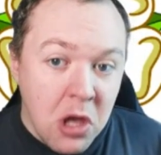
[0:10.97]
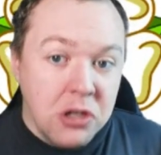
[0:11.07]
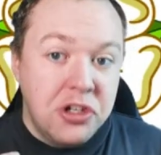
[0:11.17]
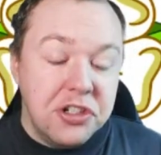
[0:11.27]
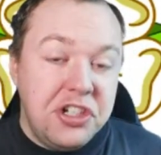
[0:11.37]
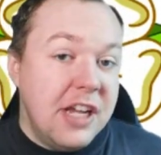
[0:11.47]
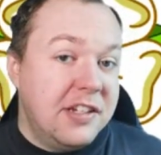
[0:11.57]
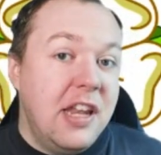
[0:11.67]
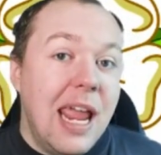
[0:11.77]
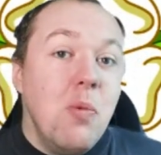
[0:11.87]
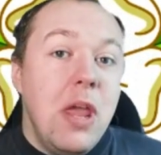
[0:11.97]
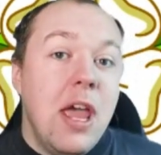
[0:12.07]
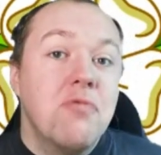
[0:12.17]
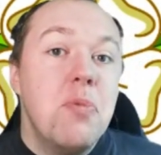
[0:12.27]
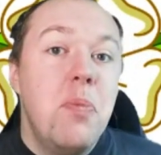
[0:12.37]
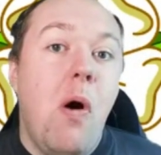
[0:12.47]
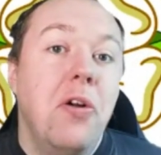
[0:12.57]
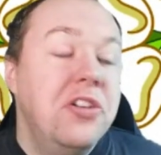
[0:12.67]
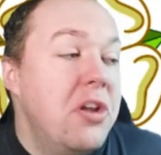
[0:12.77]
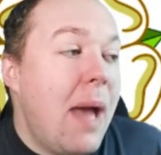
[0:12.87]
Just yesterday, we had
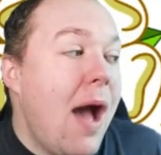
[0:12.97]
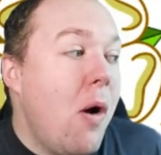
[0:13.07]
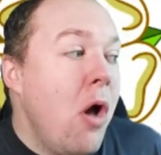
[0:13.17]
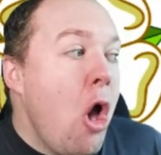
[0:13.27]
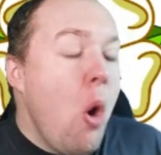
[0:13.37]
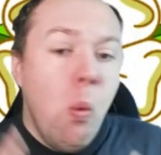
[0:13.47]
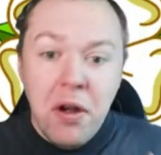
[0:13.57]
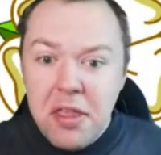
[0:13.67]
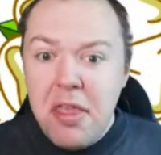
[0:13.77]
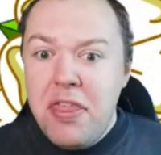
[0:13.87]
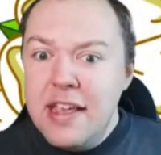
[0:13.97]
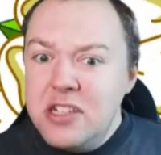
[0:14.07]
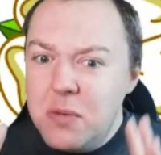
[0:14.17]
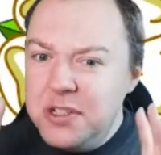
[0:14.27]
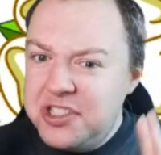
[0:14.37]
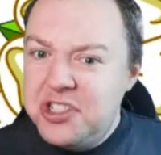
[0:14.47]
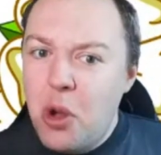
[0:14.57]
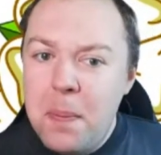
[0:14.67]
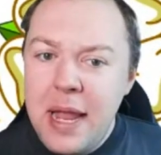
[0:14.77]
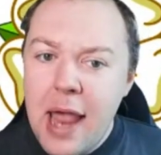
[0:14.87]
reported about one of the things that was
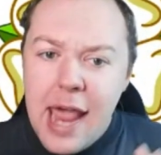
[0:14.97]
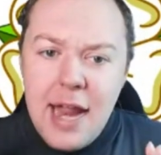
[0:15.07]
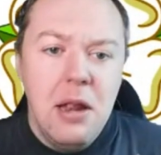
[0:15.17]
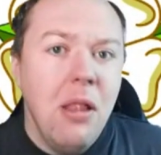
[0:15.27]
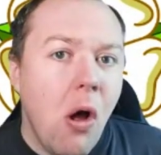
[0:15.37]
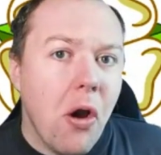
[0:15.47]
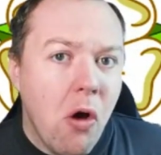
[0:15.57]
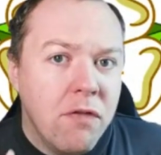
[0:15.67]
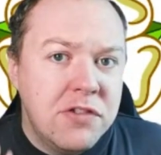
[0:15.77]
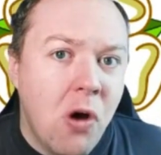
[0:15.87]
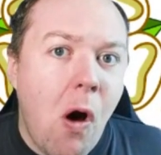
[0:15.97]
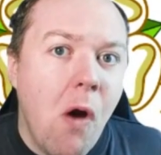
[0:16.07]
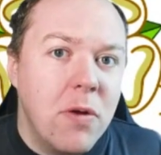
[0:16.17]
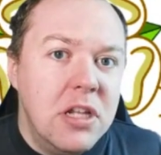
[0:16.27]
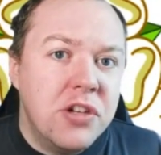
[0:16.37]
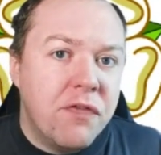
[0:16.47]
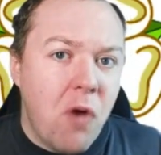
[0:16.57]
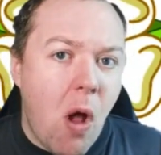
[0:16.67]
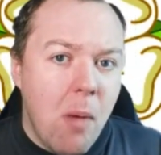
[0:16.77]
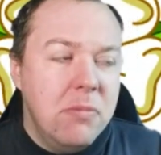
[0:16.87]
stopping a lot of Tories
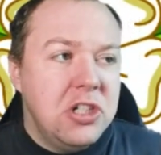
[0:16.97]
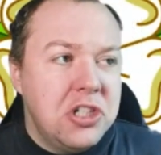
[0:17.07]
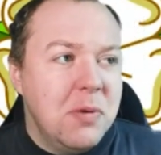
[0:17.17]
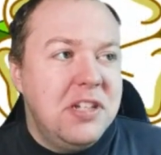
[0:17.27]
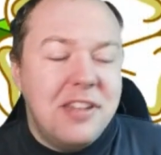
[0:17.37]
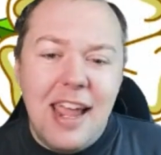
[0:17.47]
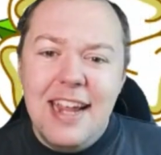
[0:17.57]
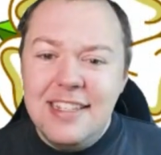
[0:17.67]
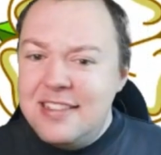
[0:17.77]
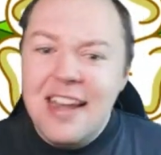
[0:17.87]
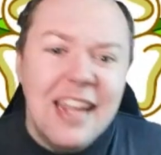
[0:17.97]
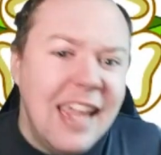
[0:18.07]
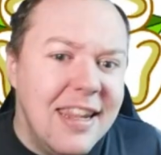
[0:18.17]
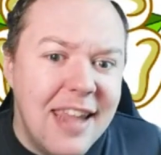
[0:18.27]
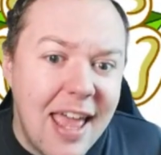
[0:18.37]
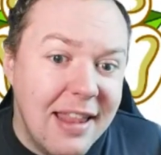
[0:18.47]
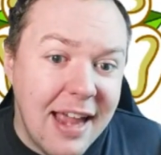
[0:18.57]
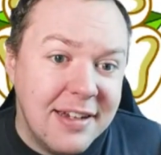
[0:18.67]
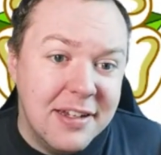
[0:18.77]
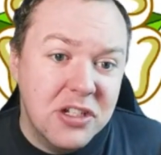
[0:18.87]
from, shall we say, sending in their
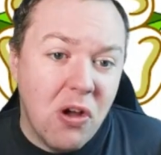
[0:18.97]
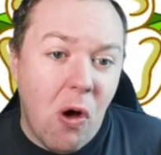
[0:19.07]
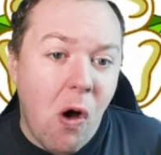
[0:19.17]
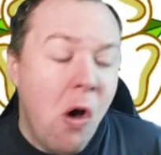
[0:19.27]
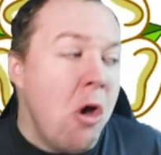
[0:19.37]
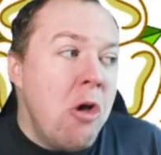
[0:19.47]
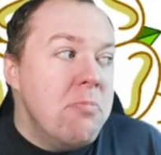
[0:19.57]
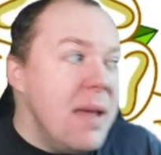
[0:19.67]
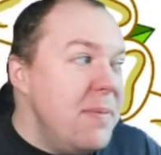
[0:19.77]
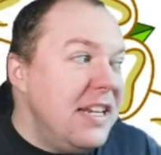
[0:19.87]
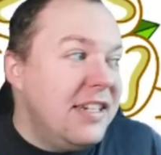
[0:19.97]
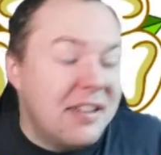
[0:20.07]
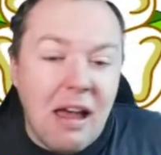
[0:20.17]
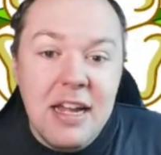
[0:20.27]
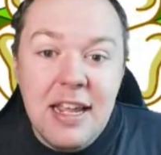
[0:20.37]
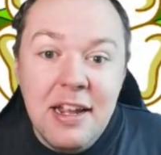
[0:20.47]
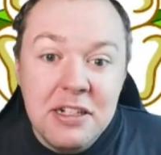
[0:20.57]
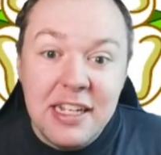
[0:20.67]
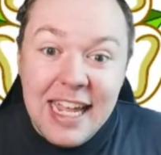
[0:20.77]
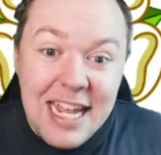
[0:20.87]
letters or maybe deciding
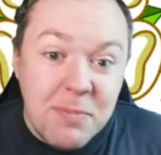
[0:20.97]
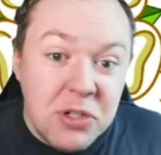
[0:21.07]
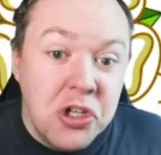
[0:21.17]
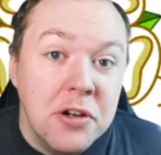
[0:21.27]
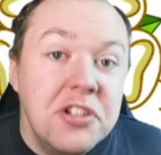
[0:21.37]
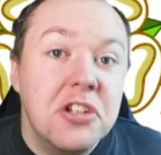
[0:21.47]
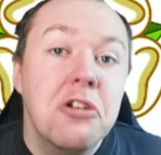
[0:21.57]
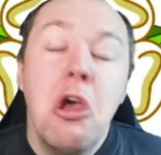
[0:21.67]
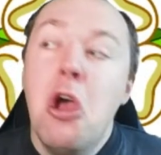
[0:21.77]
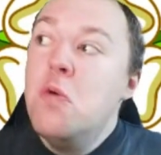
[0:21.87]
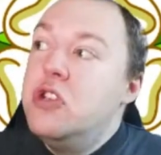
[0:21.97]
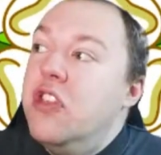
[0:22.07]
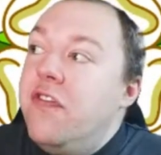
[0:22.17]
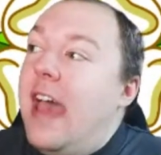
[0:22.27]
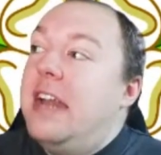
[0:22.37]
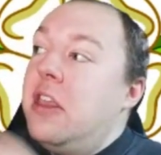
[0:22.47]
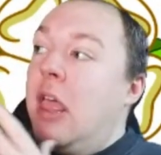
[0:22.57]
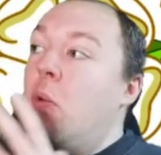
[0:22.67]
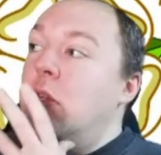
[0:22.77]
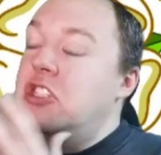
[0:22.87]
to keep Johnson was the fact that
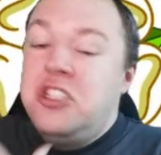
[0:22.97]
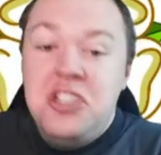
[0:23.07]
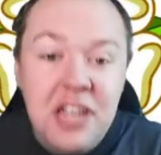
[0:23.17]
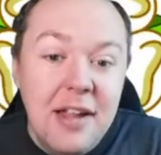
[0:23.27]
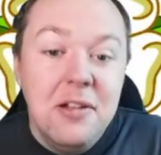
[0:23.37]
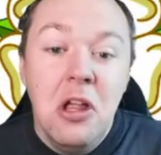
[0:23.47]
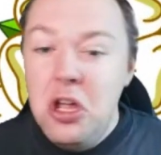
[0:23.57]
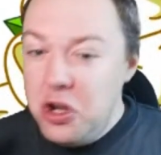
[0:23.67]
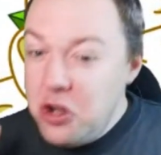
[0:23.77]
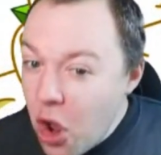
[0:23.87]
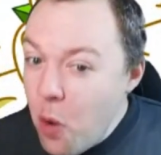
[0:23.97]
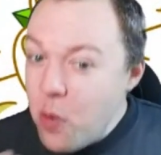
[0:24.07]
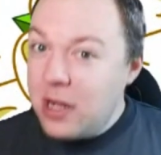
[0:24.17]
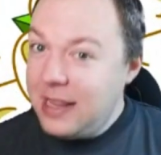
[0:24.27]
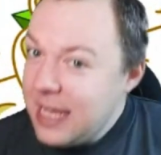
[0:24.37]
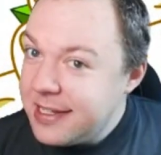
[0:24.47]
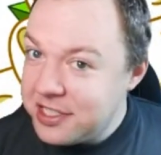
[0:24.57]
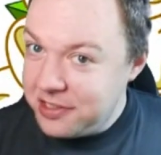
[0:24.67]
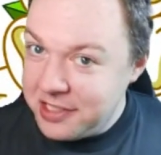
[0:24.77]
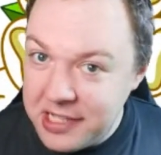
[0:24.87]
there was still no clear
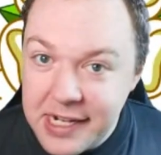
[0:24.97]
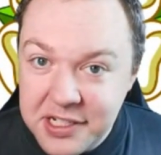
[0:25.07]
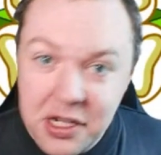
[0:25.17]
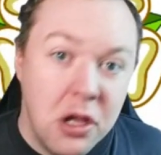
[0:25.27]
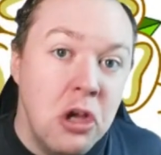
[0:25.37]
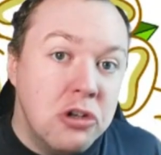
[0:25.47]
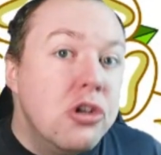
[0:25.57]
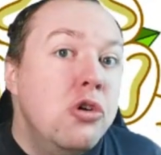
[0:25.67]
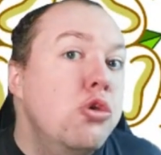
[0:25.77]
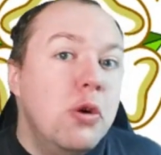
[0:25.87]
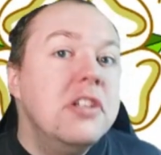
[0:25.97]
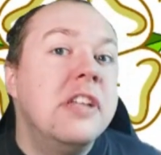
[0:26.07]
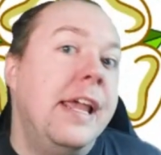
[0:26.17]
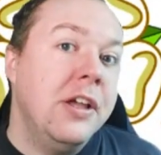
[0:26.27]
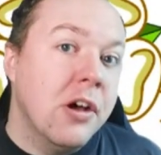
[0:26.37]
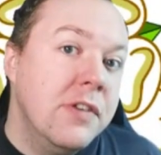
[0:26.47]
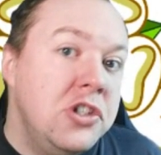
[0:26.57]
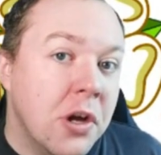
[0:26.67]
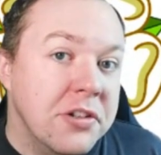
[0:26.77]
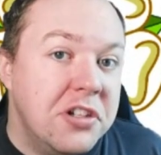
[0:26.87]
successor to who would take over
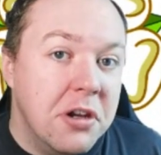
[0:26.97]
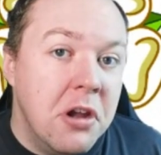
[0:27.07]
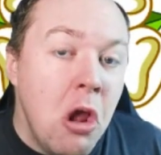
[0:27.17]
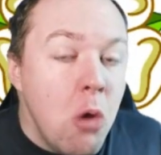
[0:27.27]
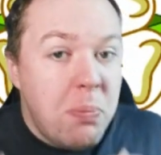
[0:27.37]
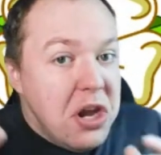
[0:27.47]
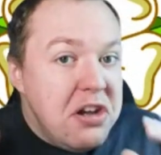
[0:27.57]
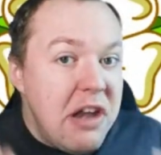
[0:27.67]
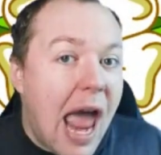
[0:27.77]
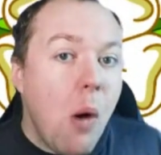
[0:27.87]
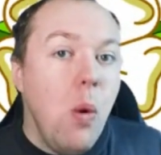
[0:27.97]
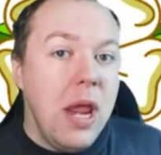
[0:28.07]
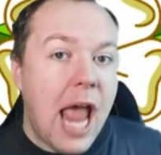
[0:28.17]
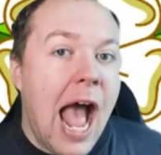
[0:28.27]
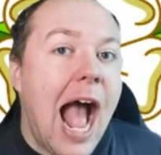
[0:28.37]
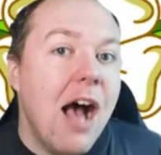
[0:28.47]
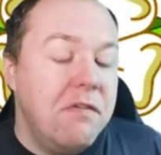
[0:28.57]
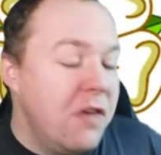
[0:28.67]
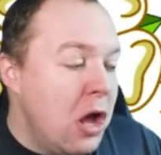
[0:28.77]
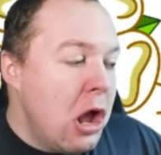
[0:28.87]
Johnson. But now we
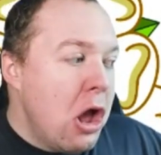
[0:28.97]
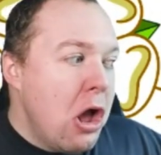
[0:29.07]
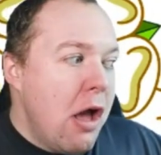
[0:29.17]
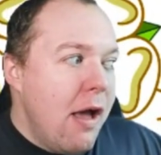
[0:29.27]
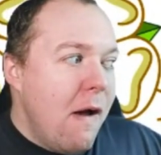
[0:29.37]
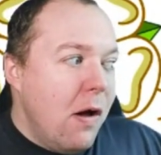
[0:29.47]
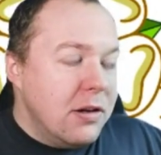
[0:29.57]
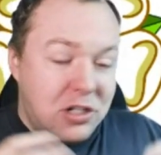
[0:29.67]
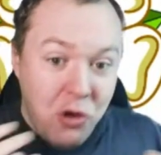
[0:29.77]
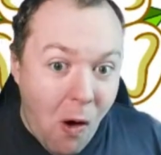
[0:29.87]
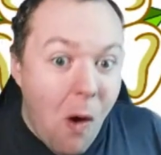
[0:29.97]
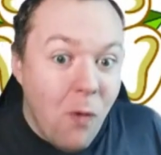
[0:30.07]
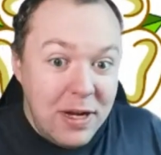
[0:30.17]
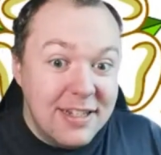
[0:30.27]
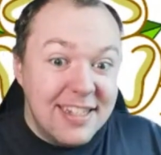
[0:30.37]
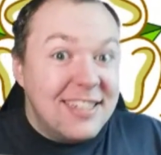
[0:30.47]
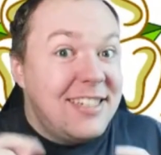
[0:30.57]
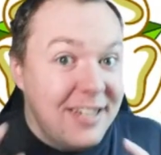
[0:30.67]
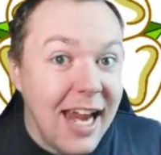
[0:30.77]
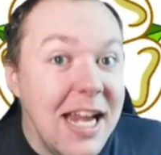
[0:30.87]
have Tories,
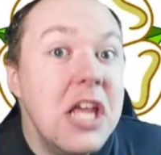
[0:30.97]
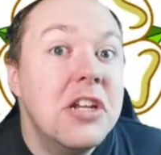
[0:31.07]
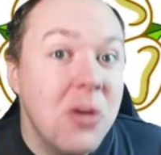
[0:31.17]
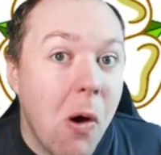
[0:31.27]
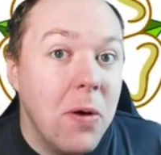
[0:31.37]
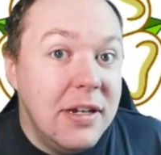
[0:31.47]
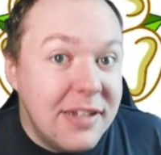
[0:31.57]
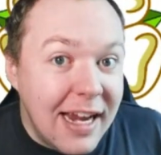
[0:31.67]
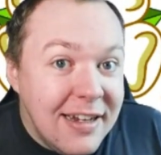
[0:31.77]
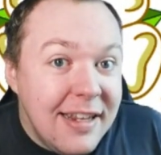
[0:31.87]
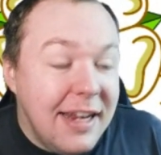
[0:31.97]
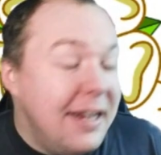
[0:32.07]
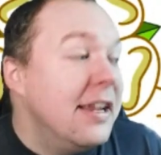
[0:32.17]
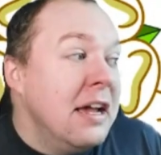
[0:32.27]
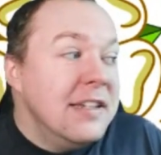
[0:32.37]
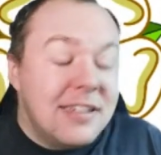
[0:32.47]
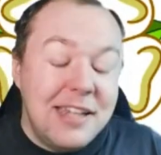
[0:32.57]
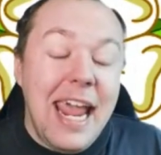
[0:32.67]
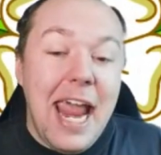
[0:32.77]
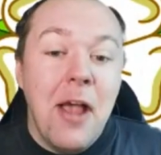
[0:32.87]
senior Tories indeed,
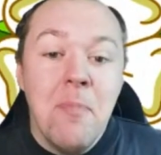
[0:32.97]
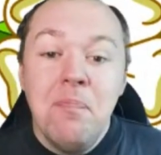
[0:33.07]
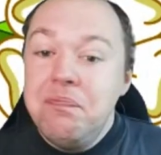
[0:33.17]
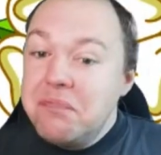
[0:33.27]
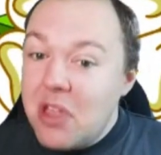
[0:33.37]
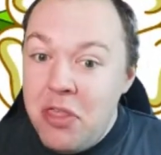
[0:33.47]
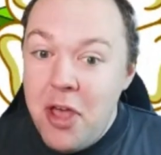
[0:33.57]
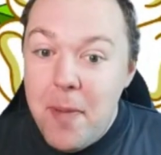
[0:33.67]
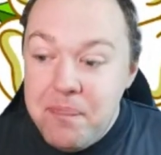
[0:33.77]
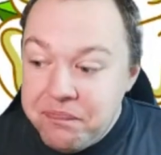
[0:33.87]
saying that